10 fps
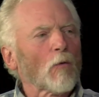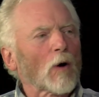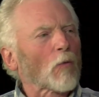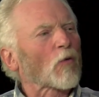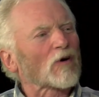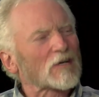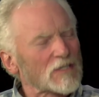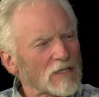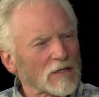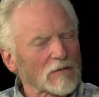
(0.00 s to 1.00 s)
What
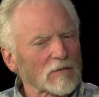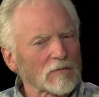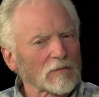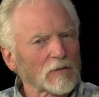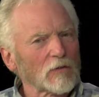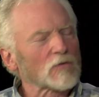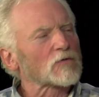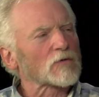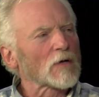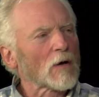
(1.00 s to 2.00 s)
words do you
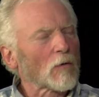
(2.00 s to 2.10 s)
use?